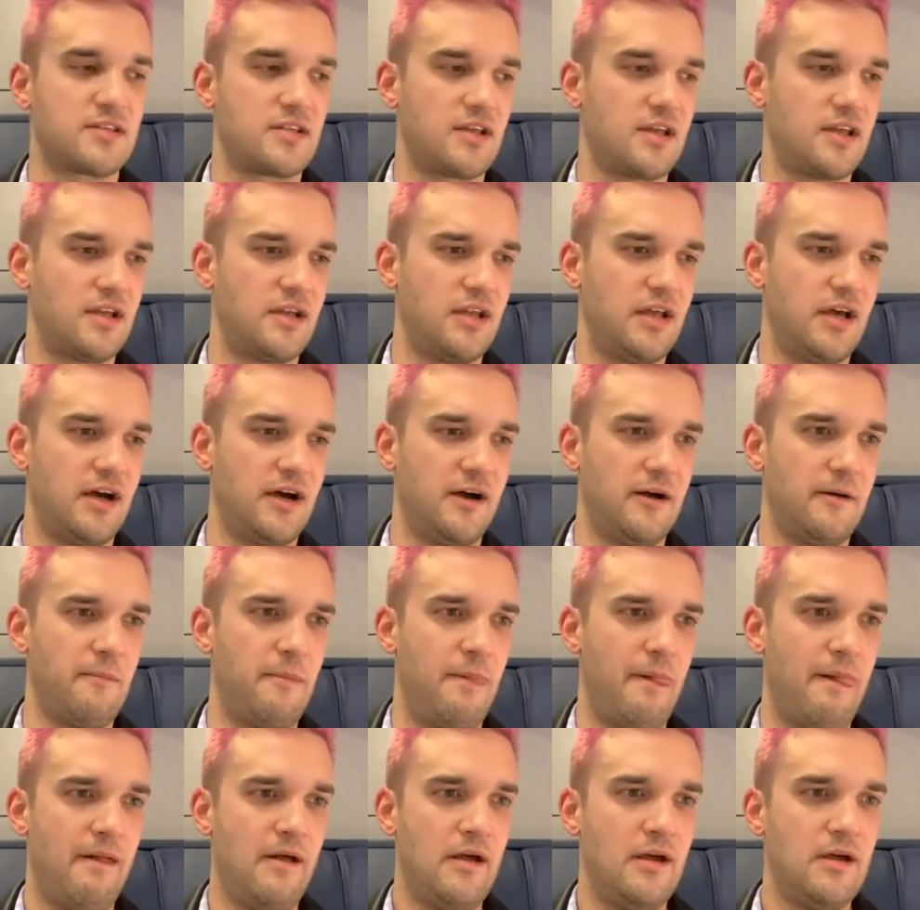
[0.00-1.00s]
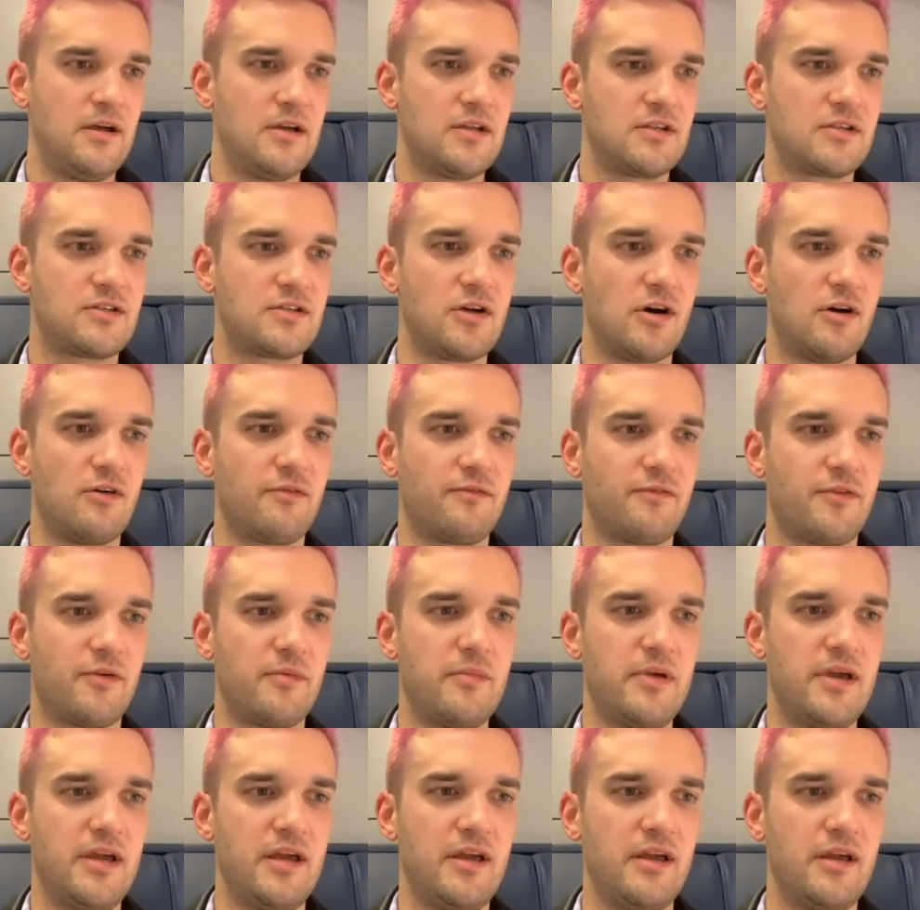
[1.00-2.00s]
And so for
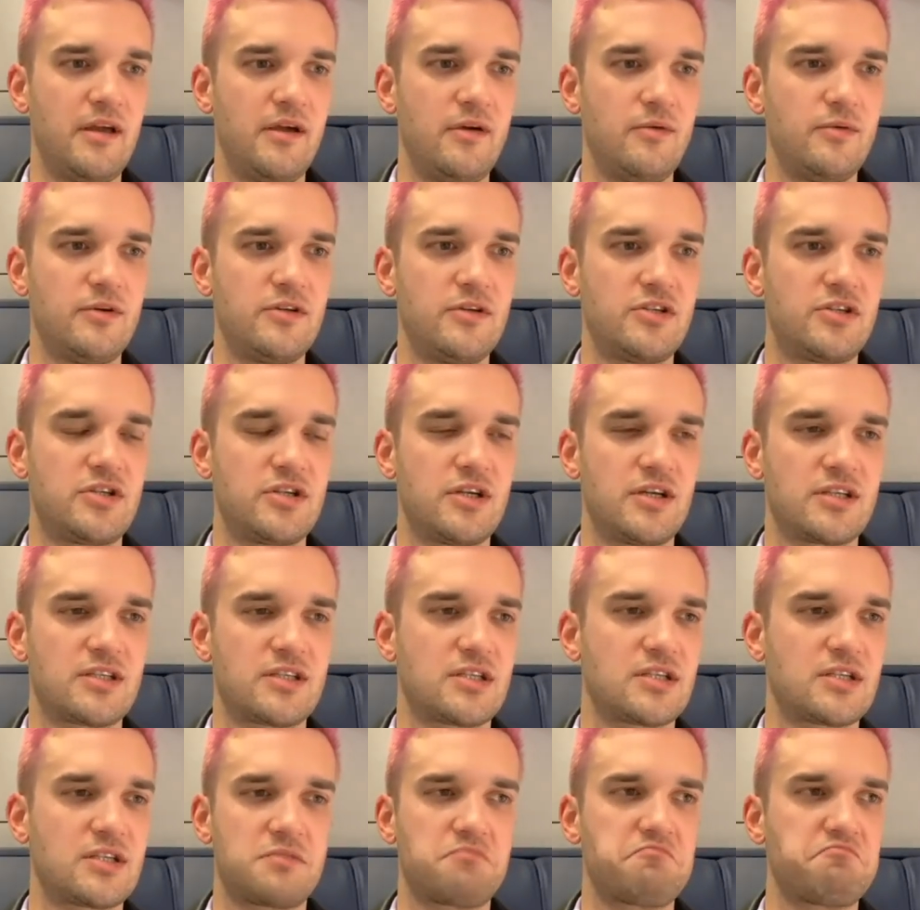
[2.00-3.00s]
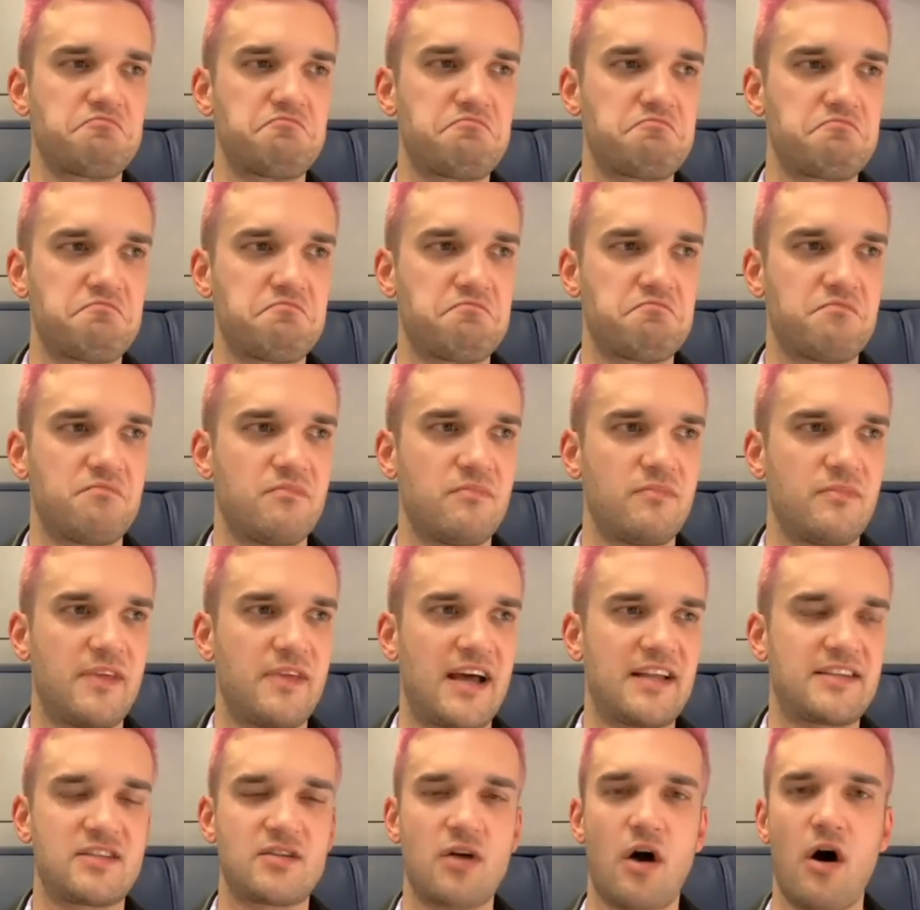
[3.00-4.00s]
me, it was just,
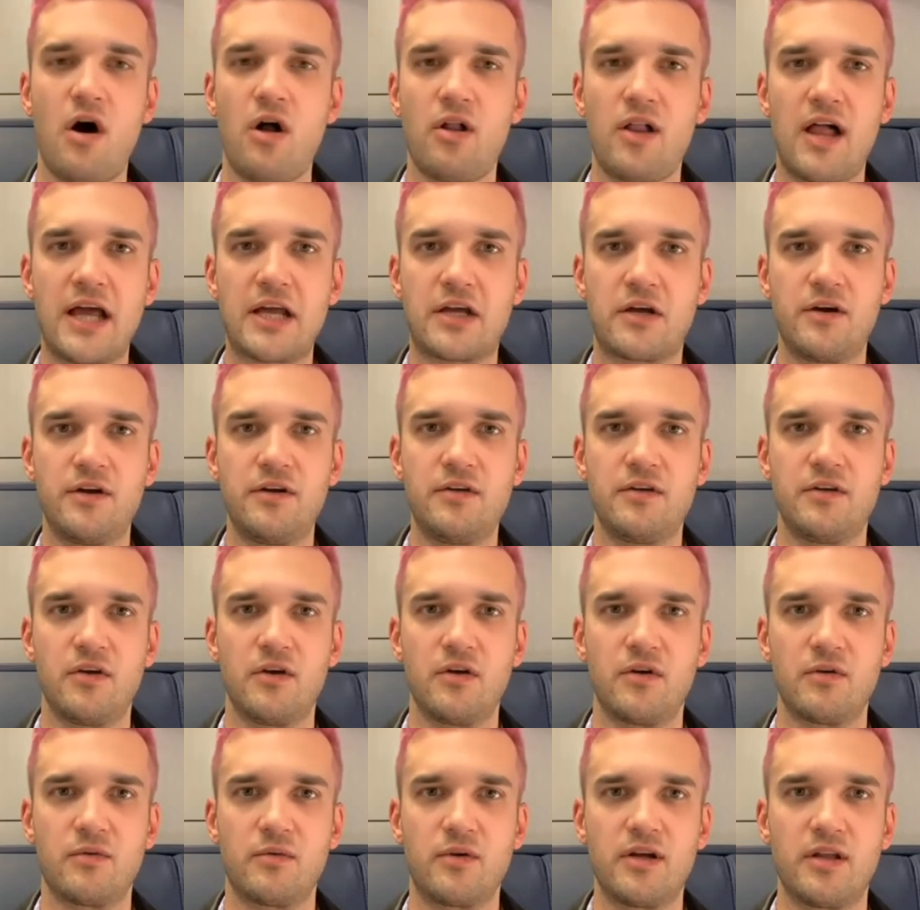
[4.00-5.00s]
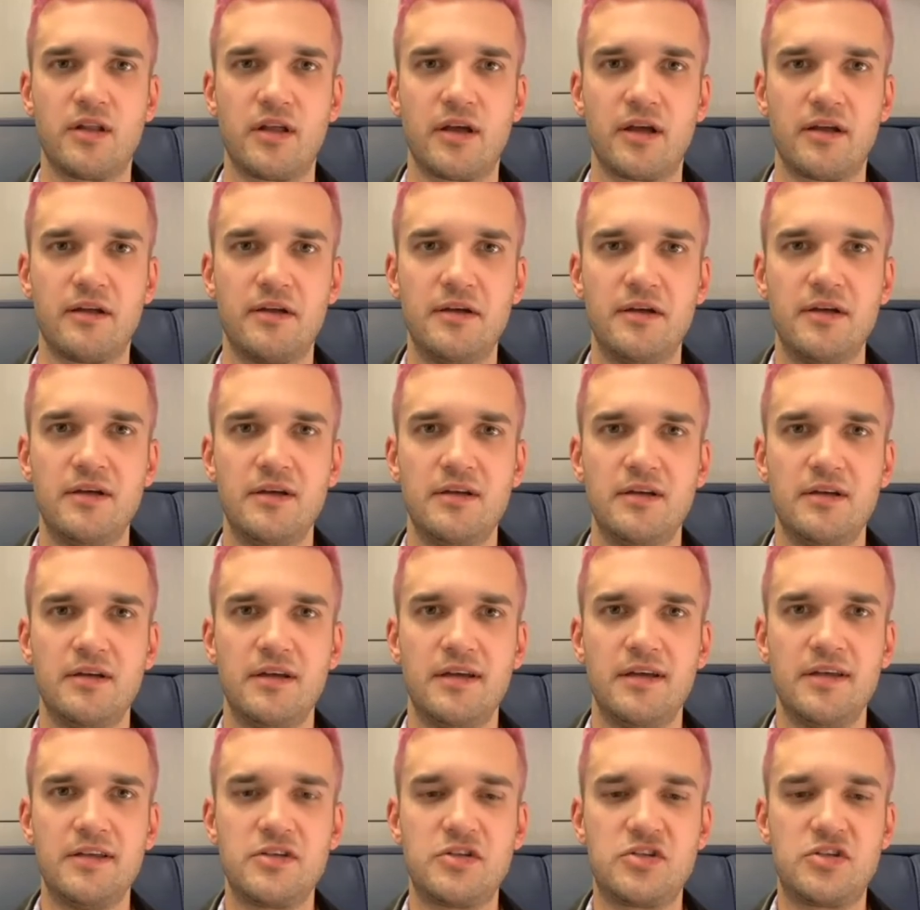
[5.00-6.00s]
that's all I could do really,
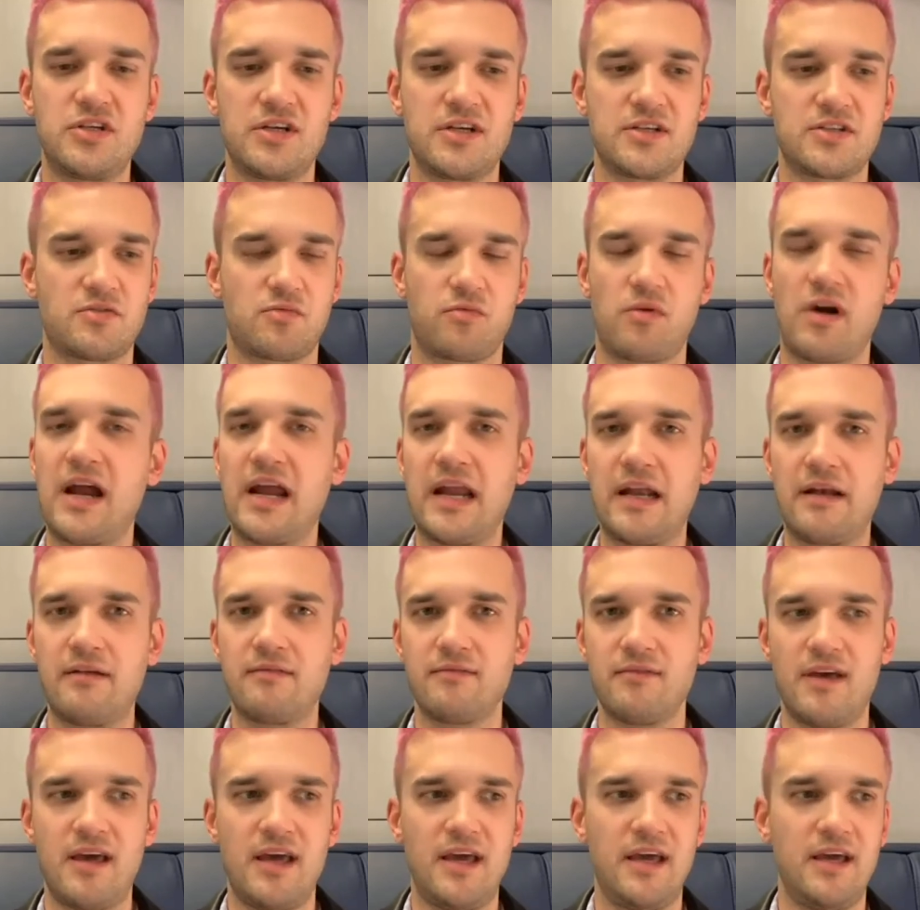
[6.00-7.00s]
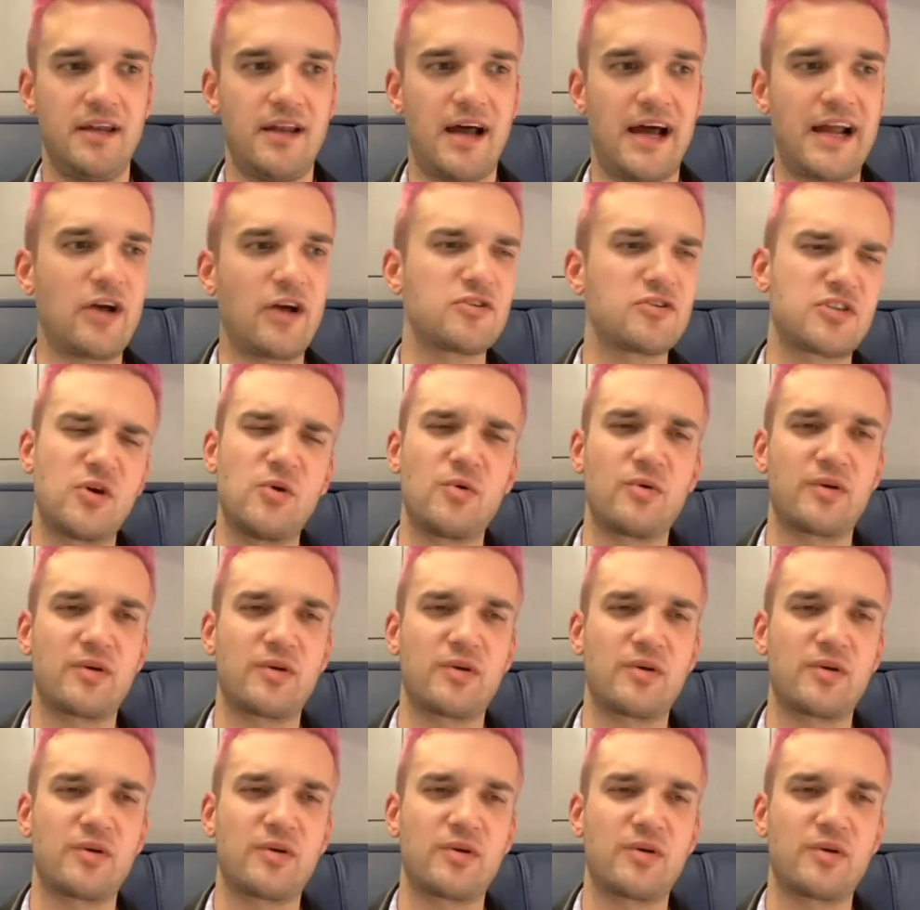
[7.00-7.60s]
is just write. And I also